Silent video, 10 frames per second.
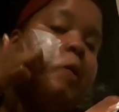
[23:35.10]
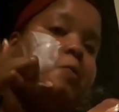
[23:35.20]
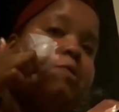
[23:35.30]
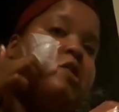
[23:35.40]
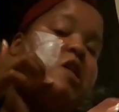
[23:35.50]

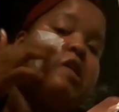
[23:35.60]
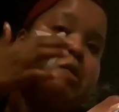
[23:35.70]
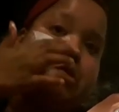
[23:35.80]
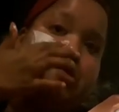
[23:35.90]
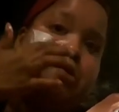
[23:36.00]

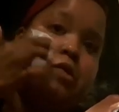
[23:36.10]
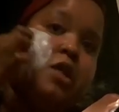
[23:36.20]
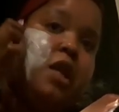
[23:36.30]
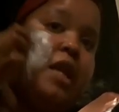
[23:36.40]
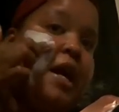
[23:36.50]
because
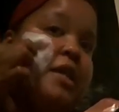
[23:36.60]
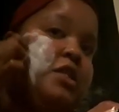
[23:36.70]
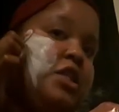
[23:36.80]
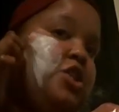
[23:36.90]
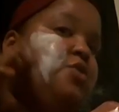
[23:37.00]
the last
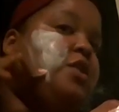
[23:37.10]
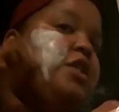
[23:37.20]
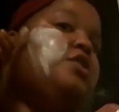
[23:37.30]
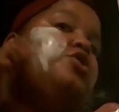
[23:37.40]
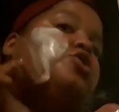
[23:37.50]
thing you
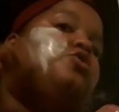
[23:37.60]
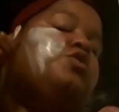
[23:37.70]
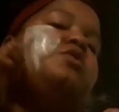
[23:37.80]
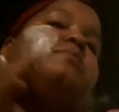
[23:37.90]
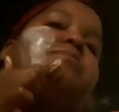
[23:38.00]
need to do
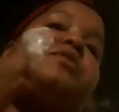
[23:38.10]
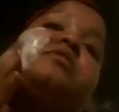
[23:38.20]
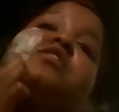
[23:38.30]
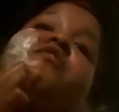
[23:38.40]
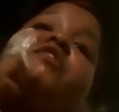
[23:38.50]
is to be putting stuff